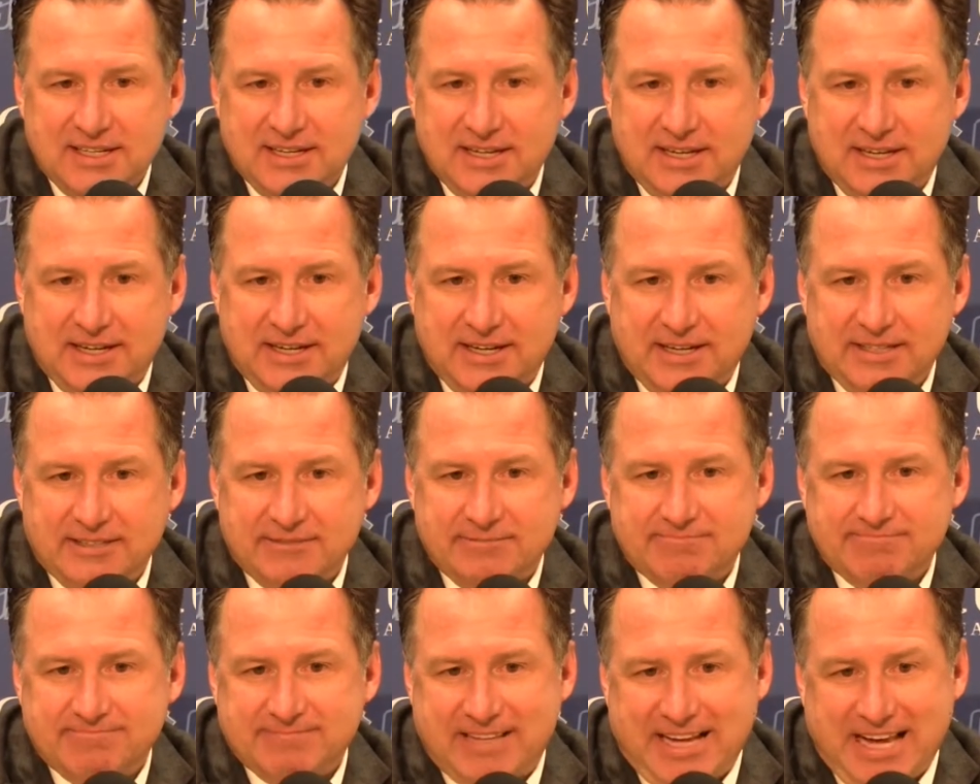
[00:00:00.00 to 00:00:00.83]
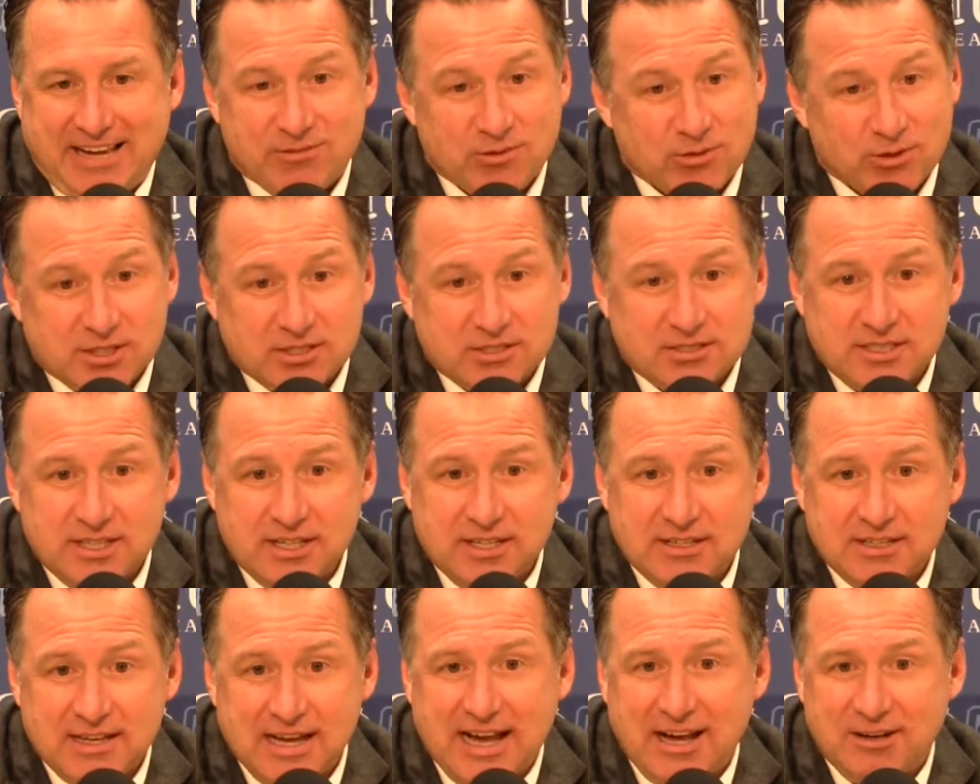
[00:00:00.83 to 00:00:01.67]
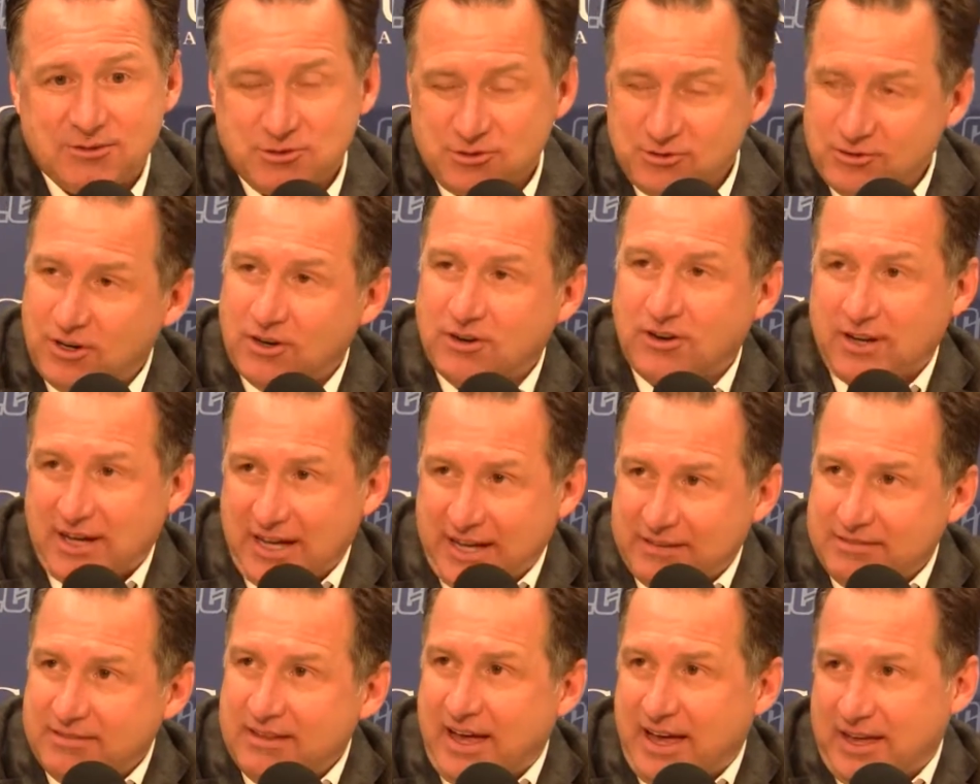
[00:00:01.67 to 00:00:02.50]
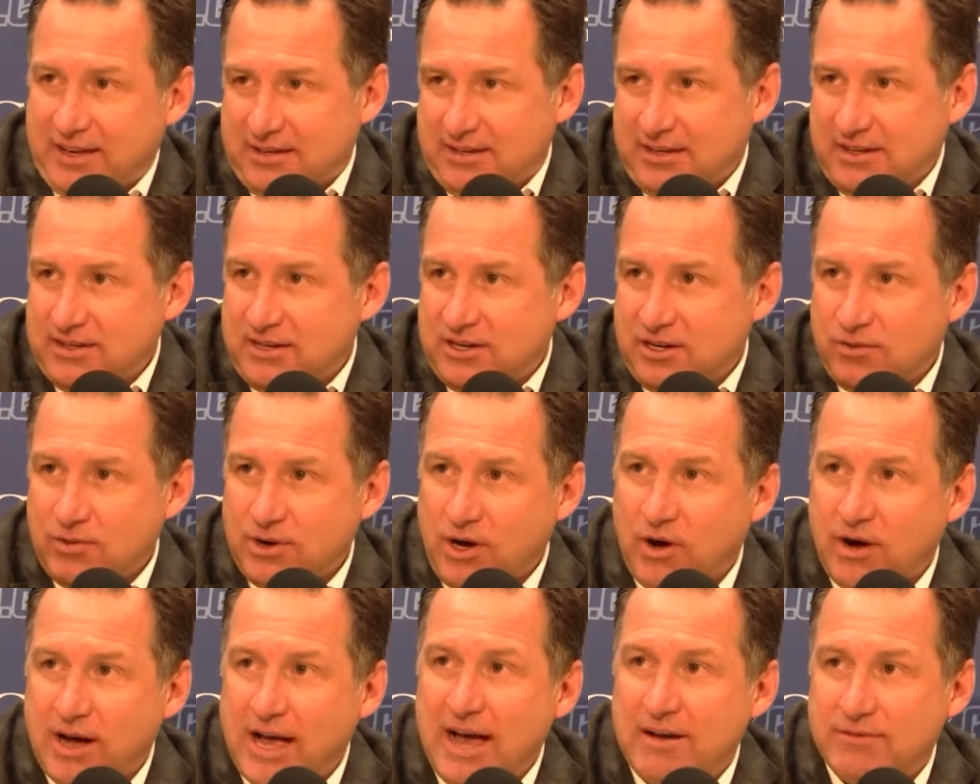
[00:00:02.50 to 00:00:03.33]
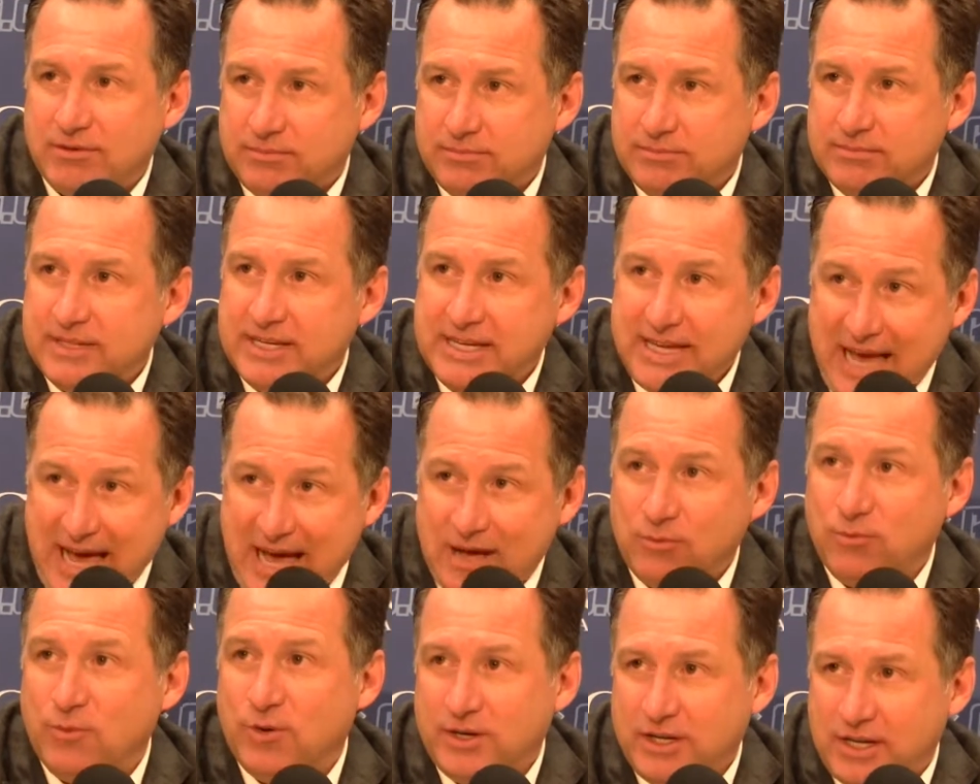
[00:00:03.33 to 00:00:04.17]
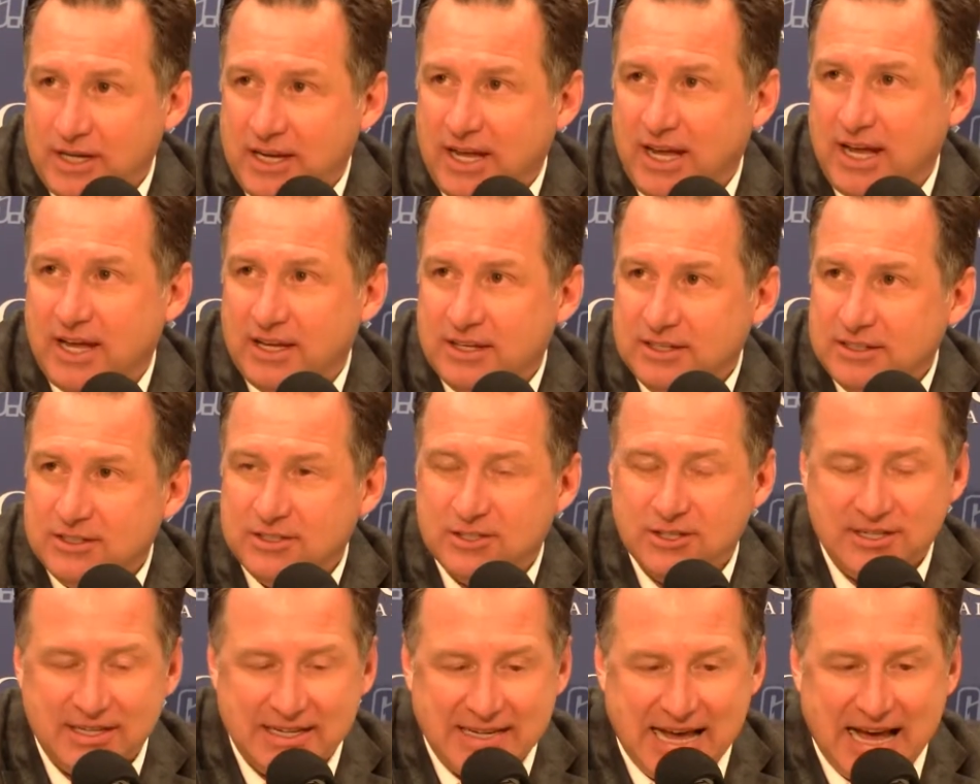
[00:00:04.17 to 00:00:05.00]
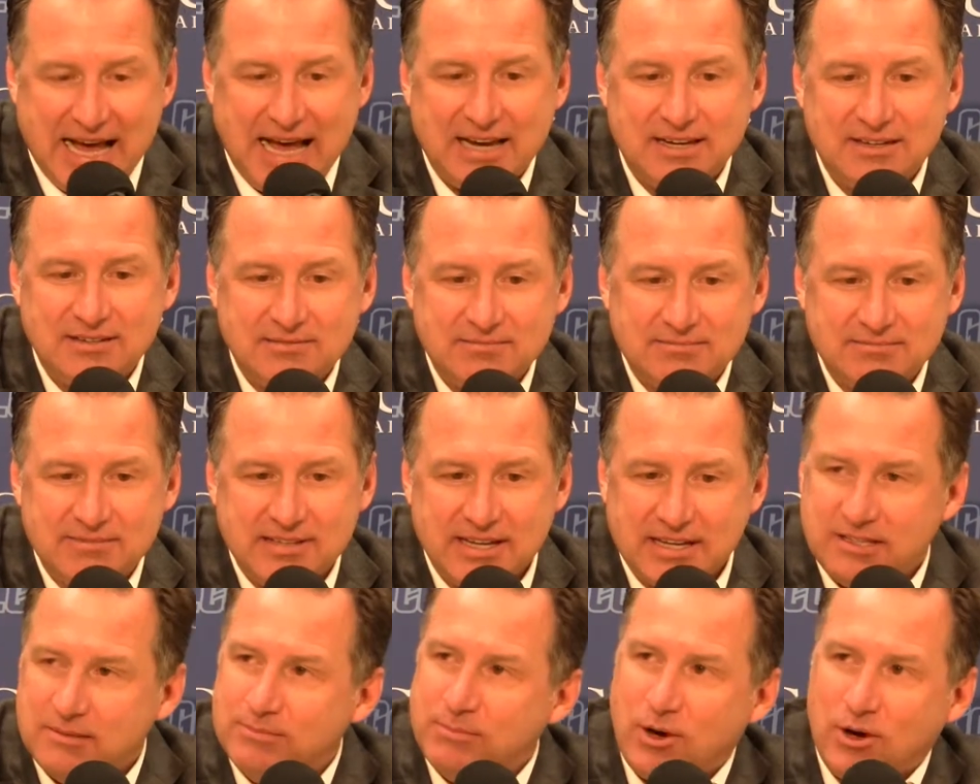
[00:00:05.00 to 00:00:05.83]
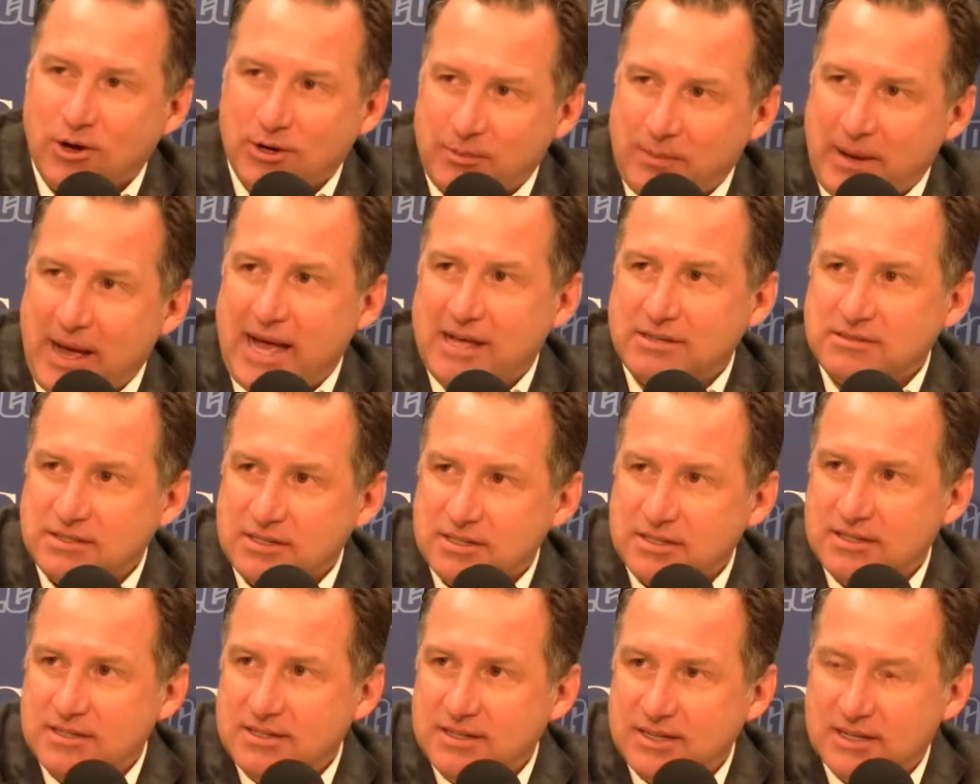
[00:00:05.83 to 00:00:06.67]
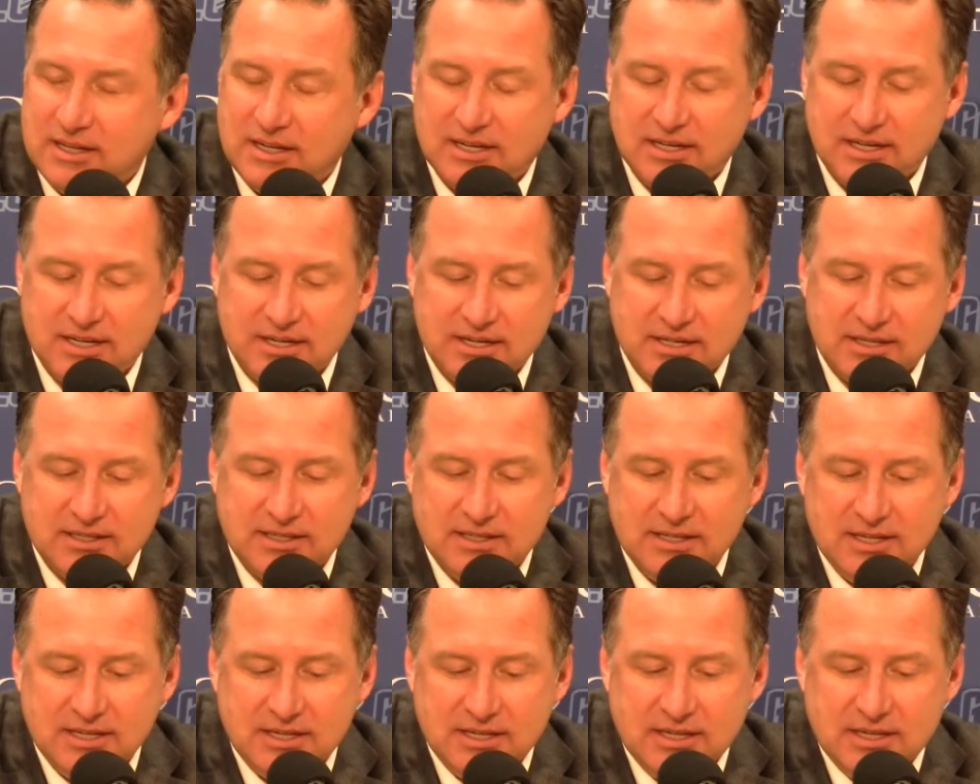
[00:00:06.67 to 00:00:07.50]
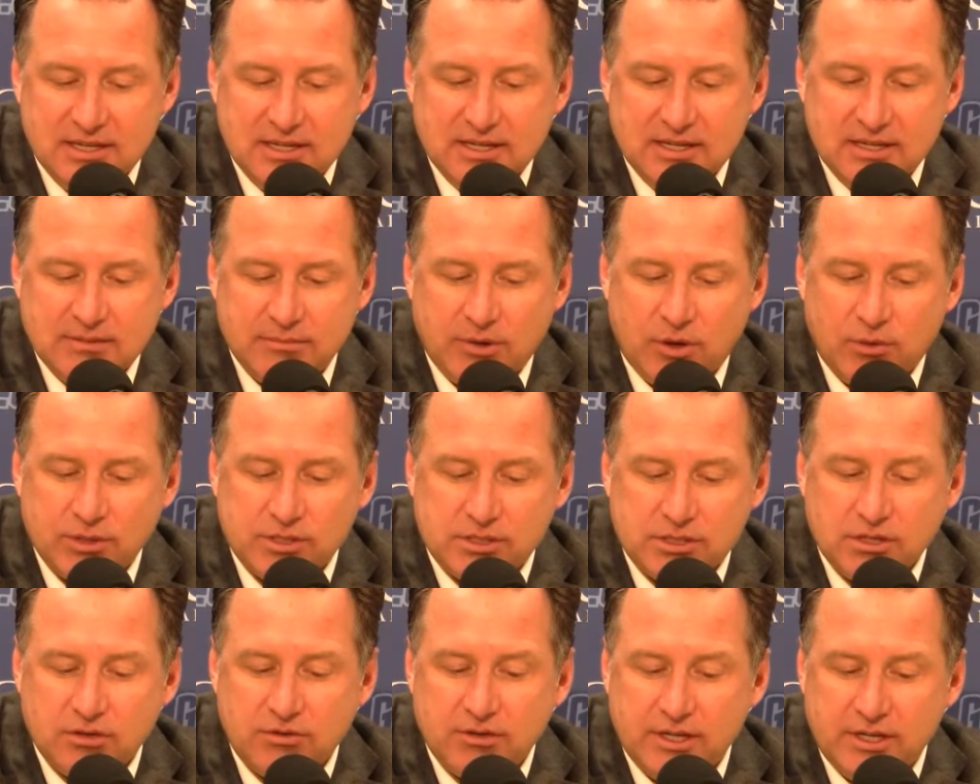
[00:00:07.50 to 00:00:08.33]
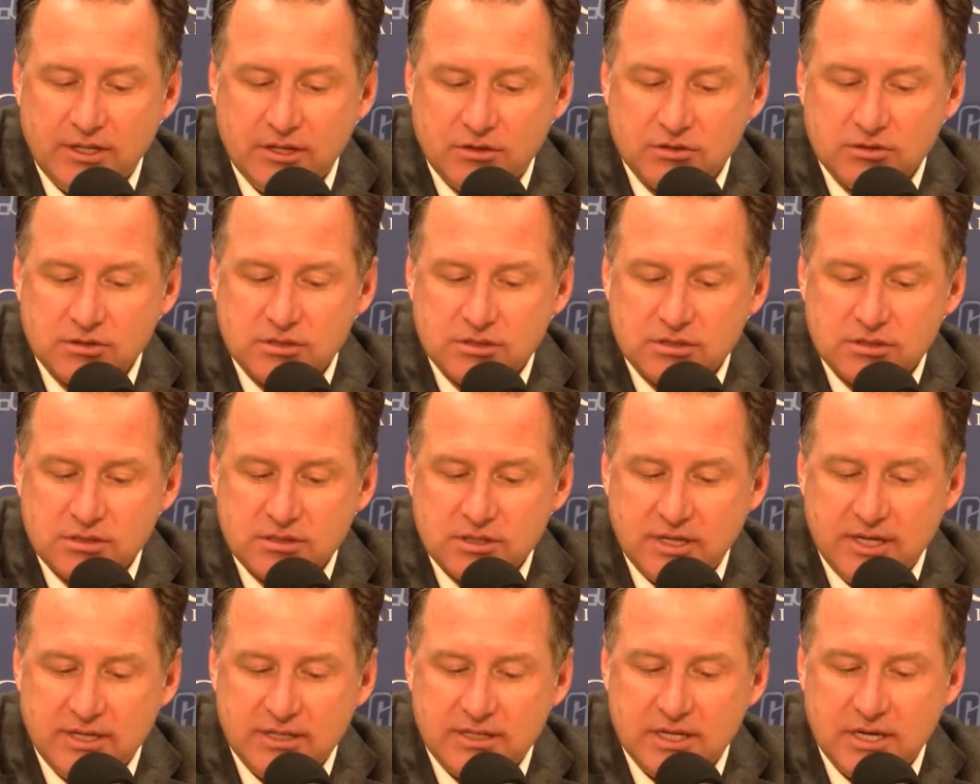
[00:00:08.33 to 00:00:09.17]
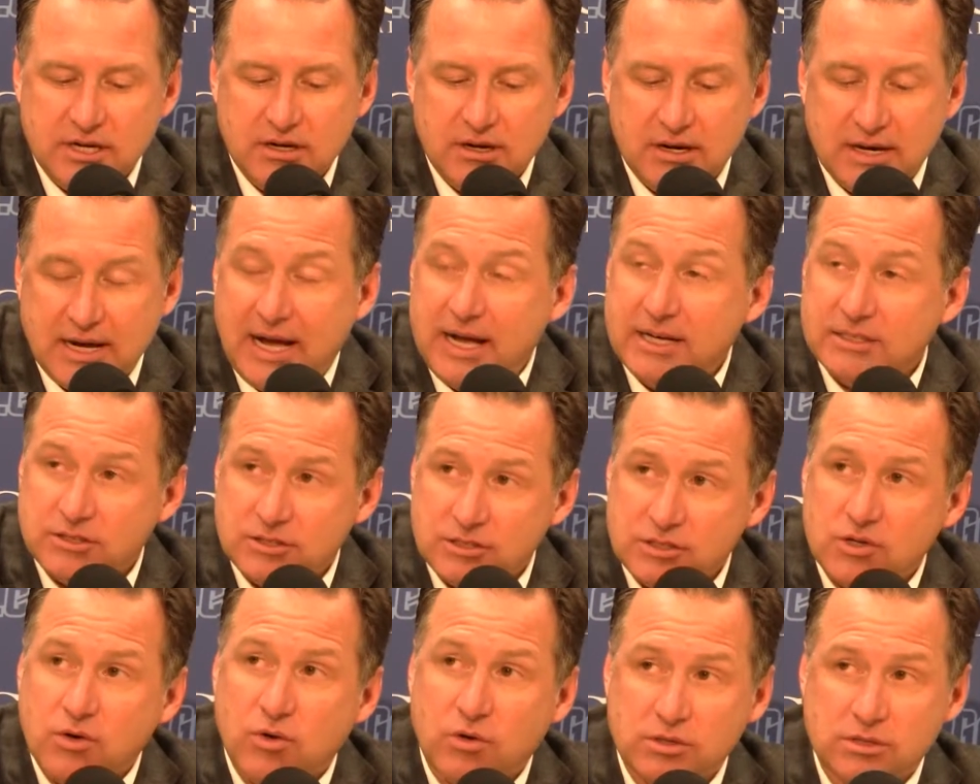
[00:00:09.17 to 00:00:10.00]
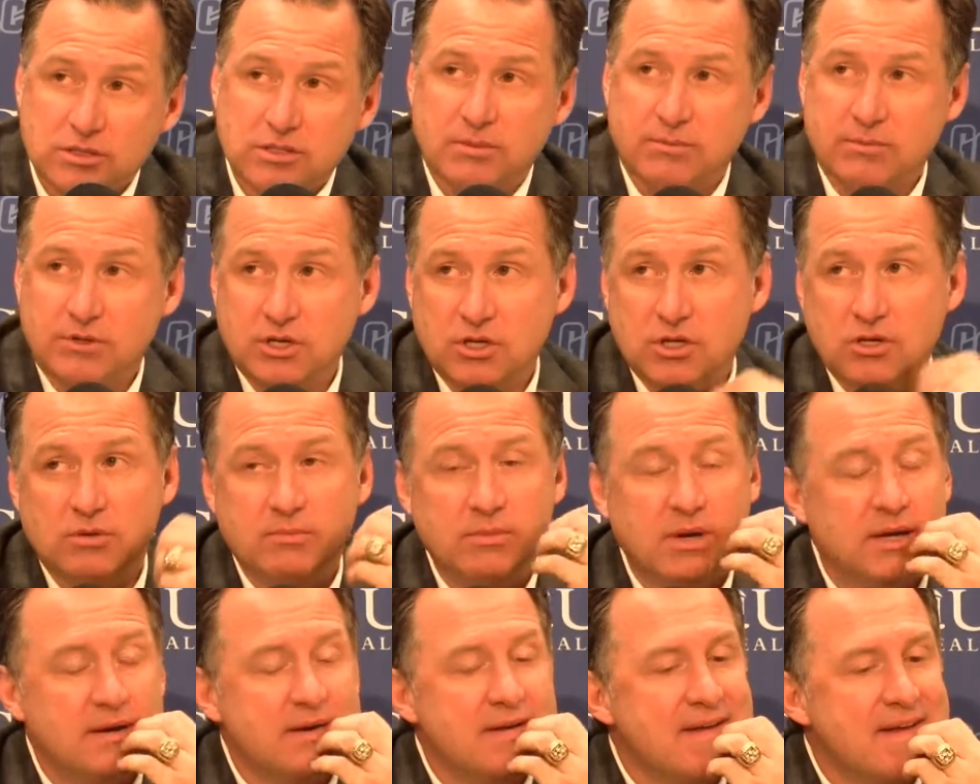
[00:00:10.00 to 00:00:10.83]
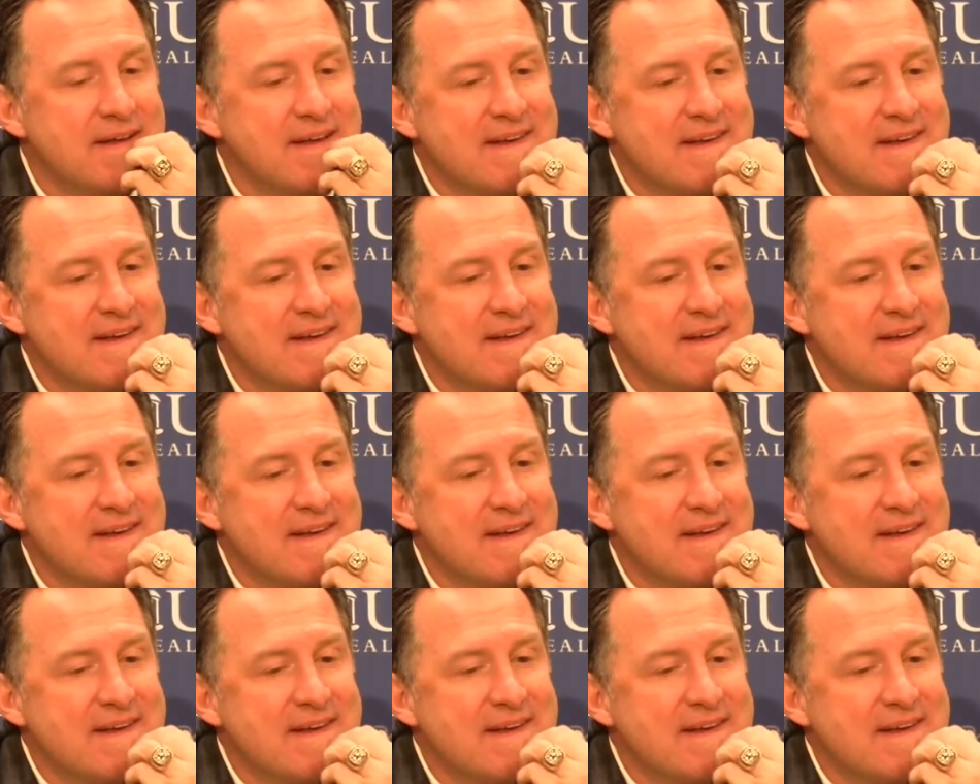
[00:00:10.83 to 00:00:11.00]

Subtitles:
I haven't really seen Kyle struggle like that. And, we all have him. He had one today. Could not get the ball in the basket. But we still need those interior guys to score some too. But